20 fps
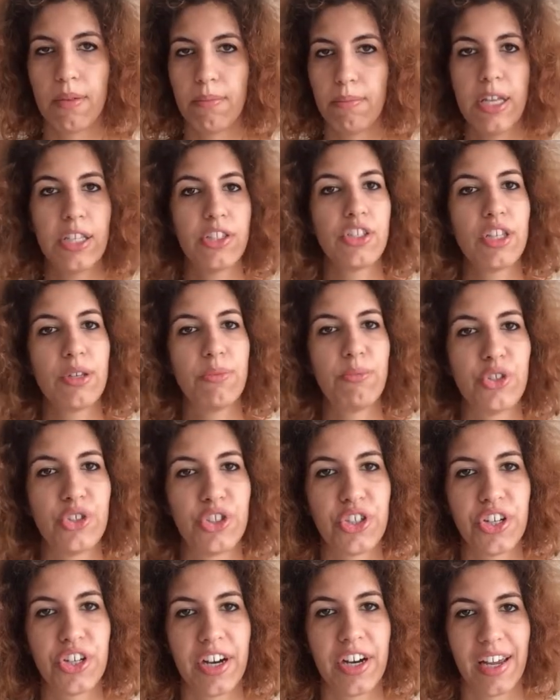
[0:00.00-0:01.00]
mentally
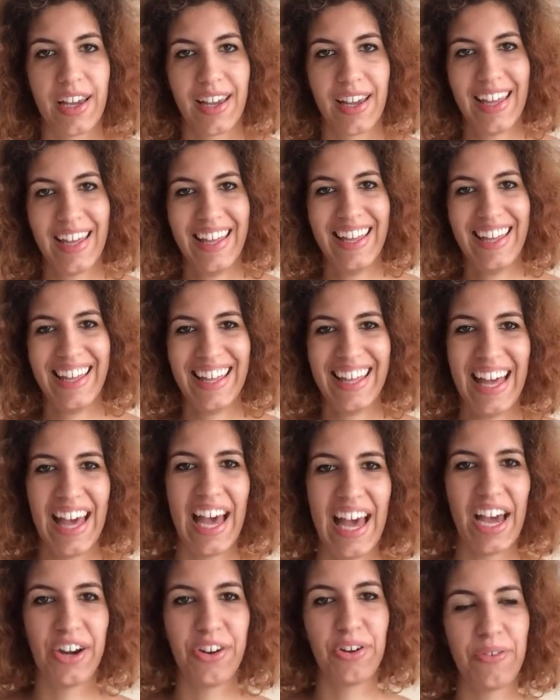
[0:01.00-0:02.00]
maturing.
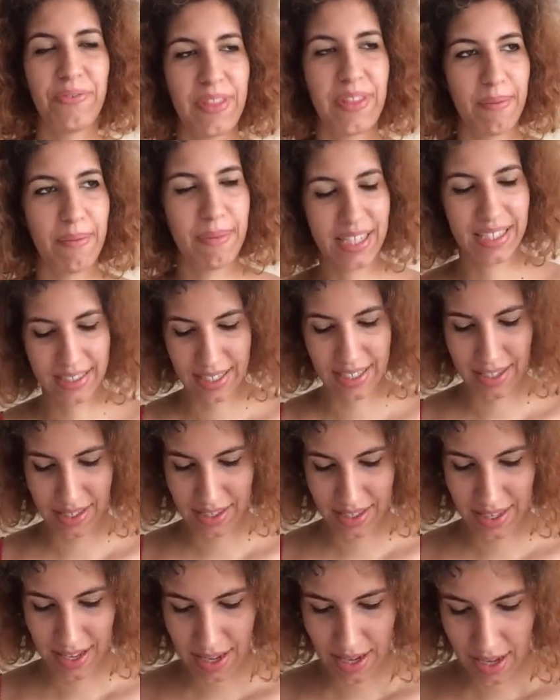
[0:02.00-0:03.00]
I don't know if that makes
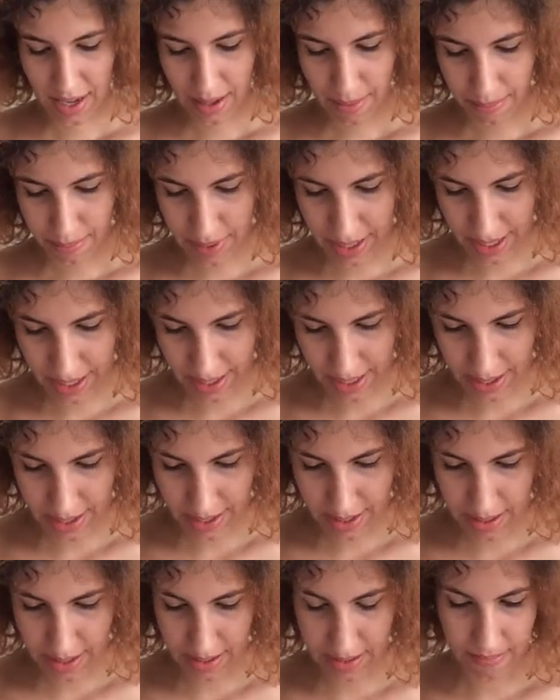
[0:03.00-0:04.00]
sense, but
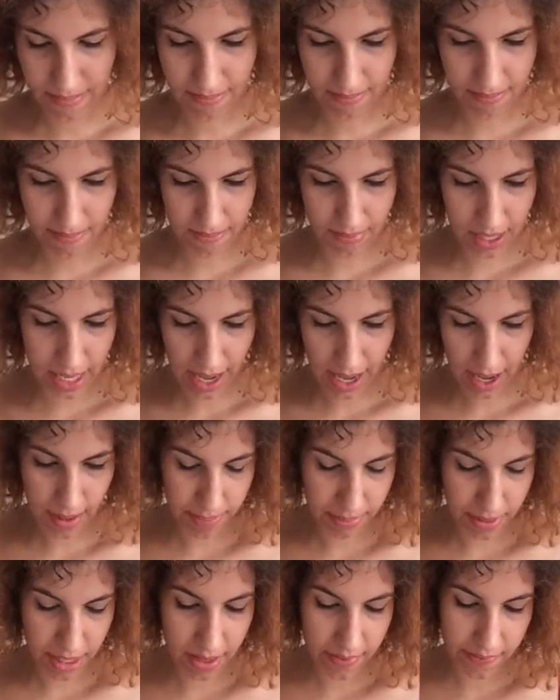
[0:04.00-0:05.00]
yeah,
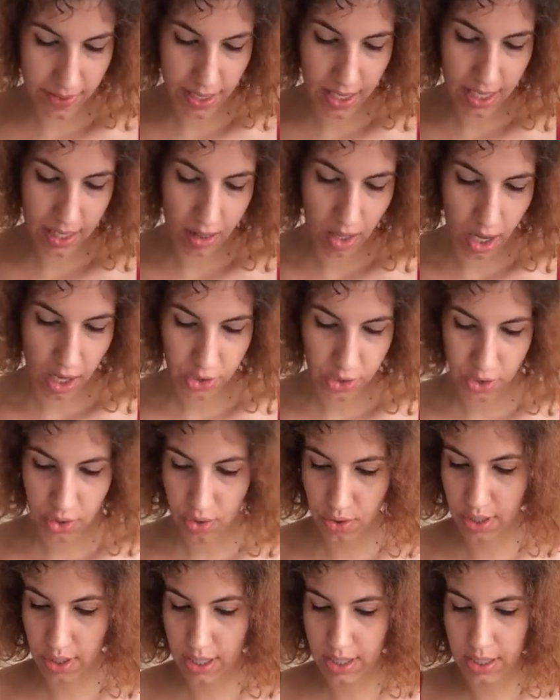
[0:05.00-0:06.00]
being very
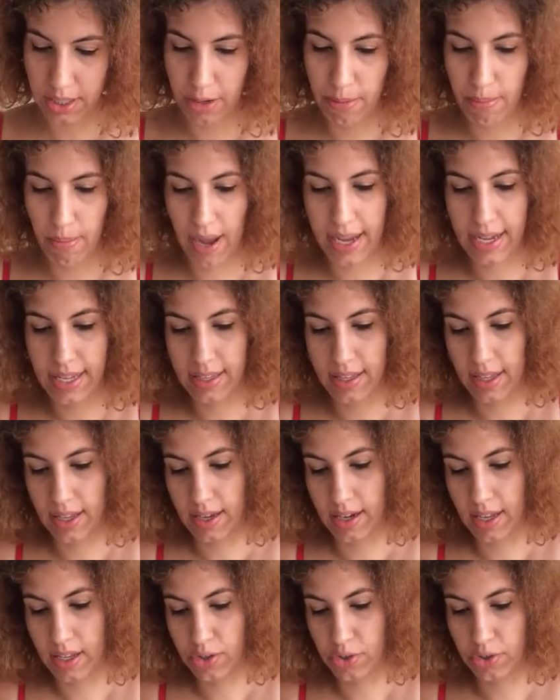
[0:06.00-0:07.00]
logical and
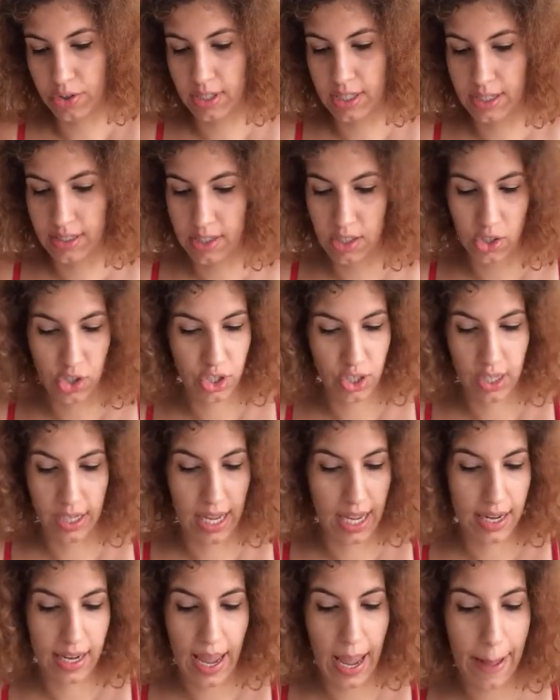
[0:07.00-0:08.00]
clear-minded in your decision,
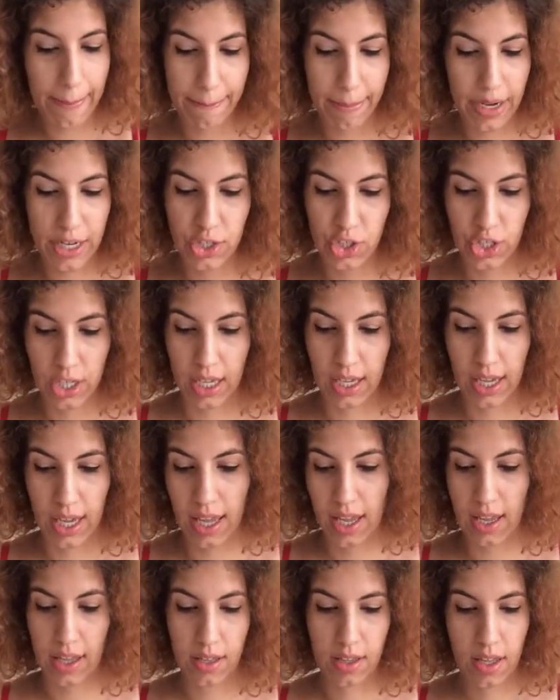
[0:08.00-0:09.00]
and not budging,
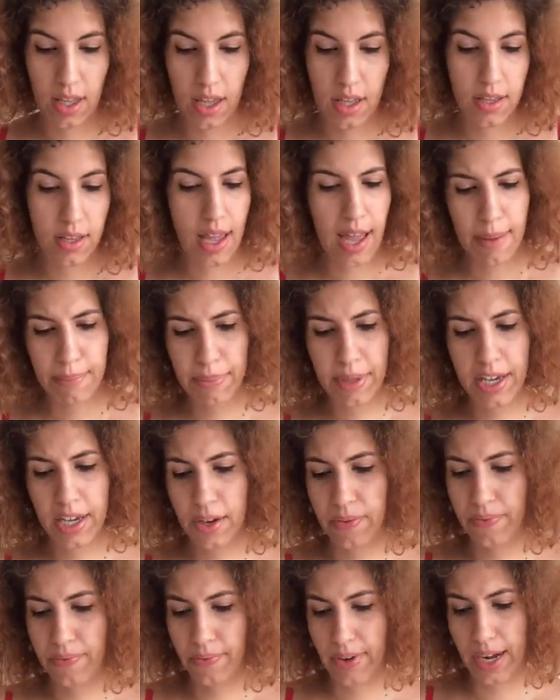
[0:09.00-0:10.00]
and not being
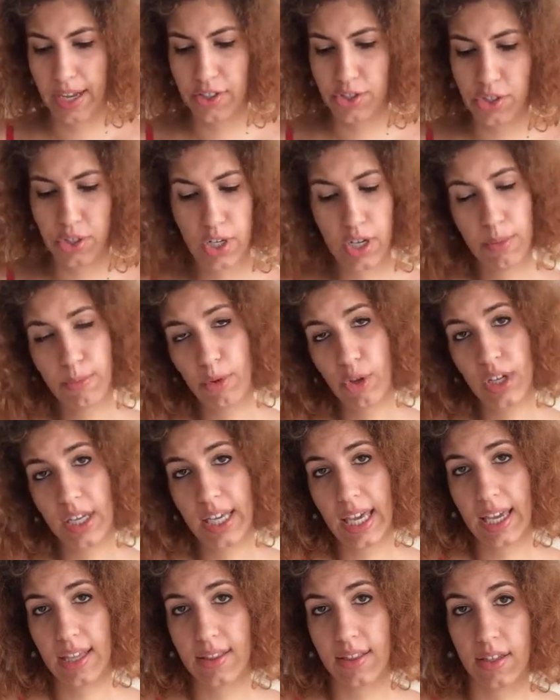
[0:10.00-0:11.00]
afraid to
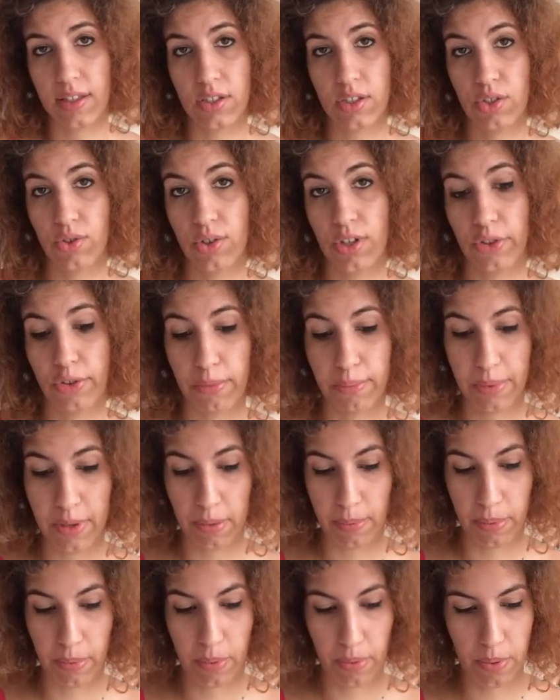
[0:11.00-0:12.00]
communicate this to other
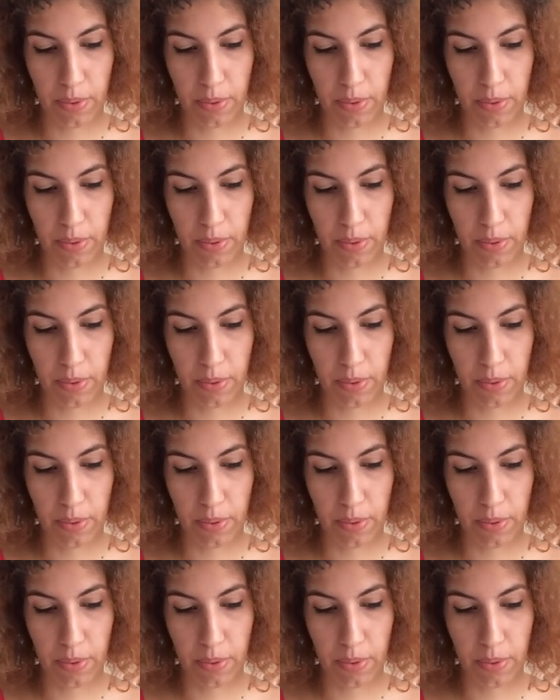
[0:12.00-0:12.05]
people.